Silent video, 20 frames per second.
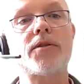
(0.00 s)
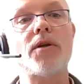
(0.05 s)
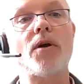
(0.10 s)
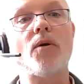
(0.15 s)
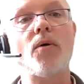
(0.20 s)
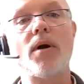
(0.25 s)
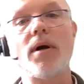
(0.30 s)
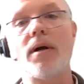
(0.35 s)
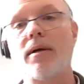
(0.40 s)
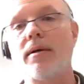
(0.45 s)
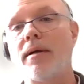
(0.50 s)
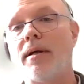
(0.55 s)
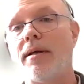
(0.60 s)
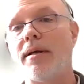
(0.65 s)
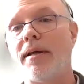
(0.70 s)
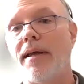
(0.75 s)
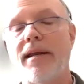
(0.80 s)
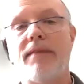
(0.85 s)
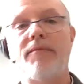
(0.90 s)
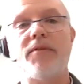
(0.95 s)
So
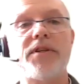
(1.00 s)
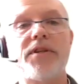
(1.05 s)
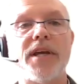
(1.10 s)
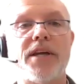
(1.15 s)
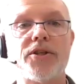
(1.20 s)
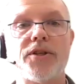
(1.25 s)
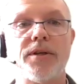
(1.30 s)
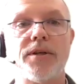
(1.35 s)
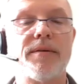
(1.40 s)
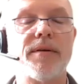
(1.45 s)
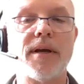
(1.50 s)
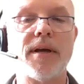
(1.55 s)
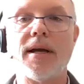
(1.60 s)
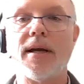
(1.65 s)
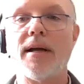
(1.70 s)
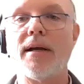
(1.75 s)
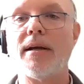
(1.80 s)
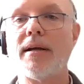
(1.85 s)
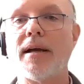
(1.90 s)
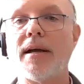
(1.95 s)
an invitation.
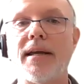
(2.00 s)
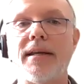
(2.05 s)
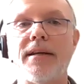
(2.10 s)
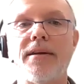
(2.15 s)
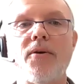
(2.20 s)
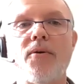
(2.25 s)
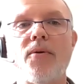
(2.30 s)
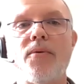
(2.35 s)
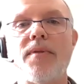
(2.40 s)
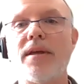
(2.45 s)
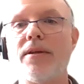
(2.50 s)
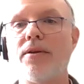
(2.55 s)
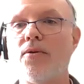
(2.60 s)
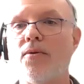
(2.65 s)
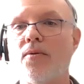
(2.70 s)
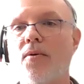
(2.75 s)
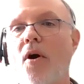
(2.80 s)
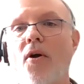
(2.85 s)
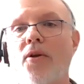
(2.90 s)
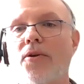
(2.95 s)
I know that
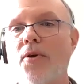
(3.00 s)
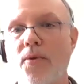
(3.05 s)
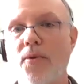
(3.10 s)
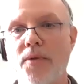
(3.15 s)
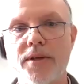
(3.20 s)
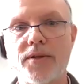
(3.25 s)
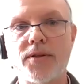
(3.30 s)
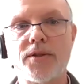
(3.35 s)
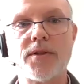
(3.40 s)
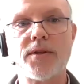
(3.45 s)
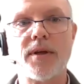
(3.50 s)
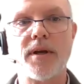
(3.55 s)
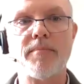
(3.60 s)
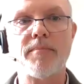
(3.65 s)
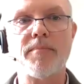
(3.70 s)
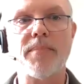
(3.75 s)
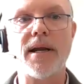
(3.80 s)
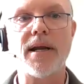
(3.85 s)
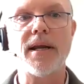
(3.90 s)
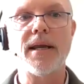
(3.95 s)
you all know this,
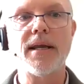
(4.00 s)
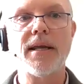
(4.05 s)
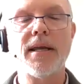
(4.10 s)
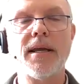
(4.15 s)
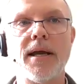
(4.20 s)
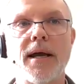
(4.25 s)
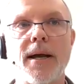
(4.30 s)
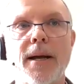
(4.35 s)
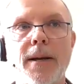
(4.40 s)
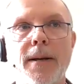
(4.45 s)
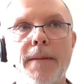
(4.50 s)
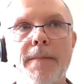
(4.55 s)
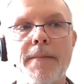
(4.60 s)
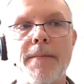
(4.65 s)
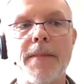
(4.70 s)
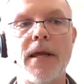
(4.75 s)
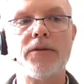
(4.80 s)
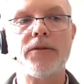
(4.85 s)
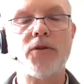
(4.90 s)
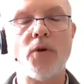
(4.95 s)
but
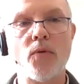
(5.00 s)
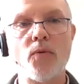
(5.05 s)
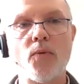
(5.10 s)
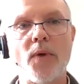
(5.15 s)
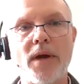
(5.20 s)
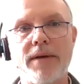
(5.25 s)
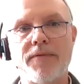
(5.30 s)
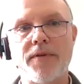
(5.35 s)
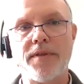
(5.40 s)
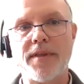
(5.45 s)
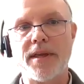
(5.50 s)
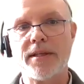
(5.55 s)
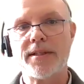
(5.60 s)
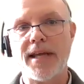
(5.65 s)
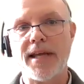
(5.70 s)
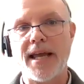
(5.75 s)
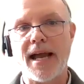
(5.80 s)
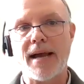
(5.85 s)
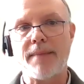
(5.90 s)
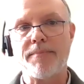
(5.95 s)
don't wait for
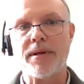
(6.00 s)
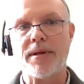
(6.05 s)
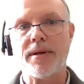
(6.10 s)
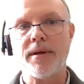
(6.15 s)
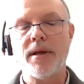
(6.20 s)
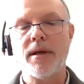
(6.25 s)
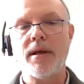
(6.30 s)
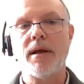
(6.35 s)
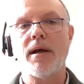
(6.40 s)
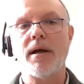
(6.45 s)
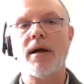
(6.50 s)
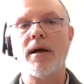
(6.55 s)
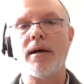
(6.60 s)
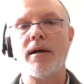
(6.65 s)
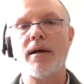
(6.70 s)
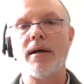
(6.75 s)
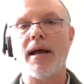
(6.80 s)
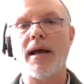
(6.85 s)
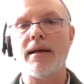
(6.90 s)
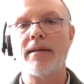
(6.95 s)
things to happen.
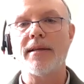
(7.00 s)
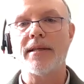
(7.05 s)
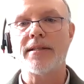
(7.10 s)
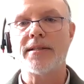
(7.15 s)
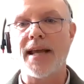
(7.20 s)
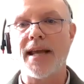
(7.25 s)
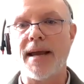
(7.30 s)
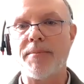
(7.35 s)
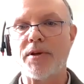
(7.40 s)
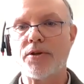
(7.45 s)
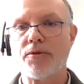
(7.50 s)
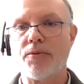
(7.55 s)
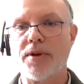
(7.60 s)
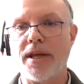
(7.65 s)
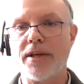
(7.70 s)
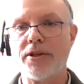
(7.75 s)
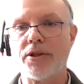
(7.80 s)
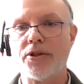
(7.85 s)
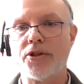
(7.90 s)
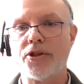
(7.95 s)
Establish
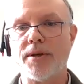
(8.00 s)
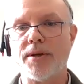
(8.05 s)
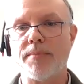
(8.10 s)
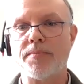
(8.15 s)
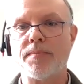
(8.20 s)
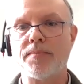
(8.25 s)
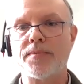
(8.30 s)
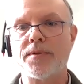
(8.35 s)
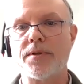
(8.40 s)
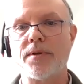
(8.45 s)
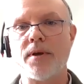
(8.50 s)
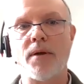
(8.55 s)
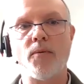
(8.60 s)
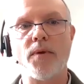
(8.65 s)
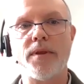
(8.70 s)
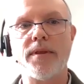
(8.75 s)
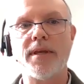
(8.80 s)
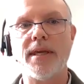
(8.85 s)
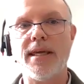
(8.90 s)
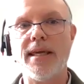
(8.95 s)
relationships
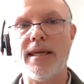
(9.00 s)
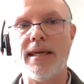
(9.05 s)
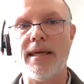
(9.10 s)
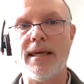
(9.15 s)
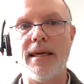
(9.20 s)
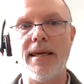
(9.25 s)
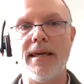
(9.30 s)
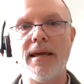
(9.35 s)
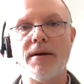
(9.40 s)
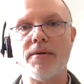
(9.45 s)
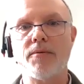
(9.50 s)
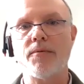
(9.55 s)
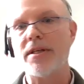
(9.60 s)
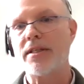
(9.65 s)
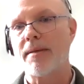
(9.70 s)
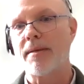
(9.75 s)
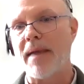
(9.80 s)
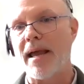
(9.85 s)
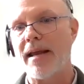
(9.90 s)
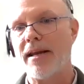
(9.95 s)
with key
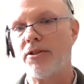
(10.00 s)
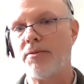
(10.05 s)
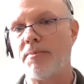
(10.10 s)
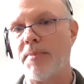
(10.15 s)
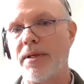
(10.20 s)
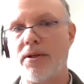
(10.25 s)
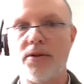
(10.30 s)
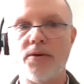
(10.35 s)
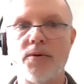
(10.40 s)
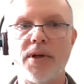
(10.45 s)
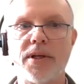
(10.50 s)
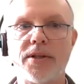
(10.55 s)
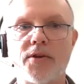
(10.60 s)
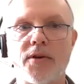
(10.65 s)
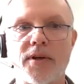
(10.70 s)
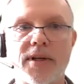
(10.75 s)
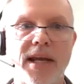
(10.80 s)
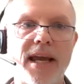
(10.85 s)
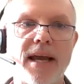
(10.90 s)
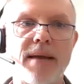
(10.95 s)
risk management
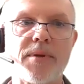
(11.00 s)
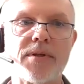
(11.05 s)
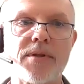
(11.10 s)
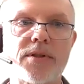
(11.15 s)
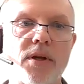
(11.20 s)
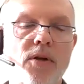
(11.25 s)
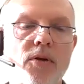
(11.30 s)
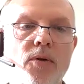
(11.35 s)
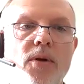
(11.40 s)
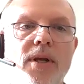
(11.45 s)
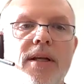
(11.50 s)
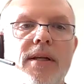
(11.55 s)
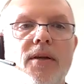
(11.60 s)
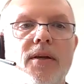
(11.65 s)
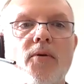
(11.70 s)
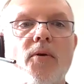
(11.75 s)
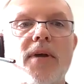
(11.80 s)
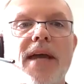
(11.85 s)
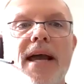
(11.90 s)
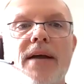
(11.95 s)
units on campus, including
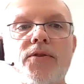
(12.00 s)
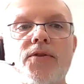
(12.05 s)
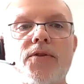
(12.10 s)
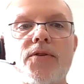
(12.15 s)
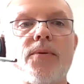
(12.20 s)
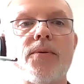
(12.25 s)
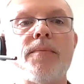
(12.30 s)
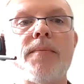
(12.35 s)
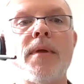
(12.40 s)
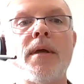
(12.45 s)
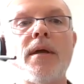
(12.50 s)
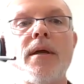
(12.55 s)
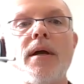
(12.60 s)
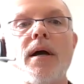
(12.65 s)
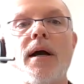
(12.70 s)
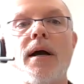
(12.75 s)
legal counsel.